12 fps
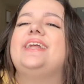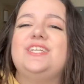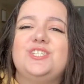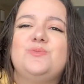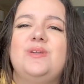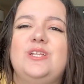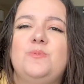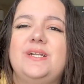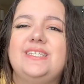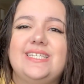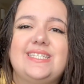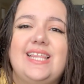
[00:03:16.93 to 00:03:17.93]
And I just wanted to
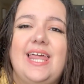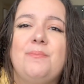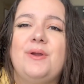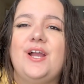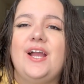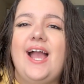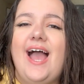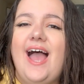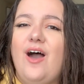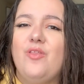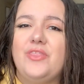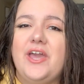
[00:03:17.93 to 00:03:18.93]
put a disclaimer
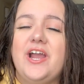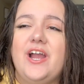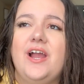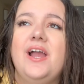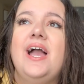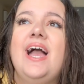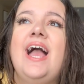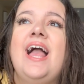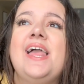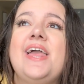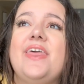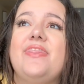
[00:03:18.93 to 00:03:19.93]
out there
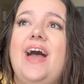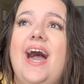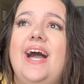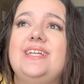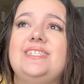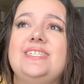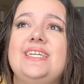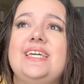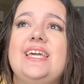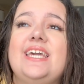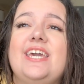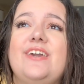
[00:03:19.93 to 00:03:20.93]
that
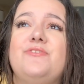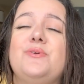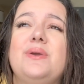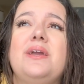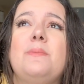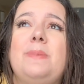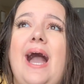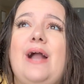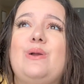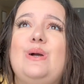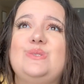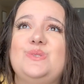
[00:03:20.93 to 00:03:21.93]
if you hear
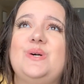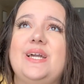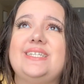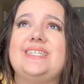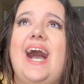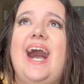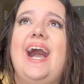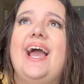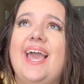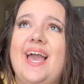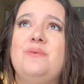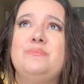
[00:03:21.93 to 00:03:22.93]
background noise,
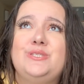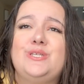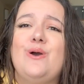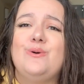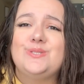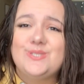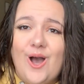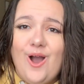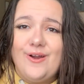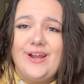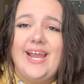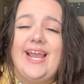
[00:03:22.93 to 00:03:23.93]
I am so
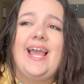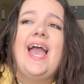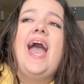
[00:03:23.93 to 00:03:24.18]
sorry.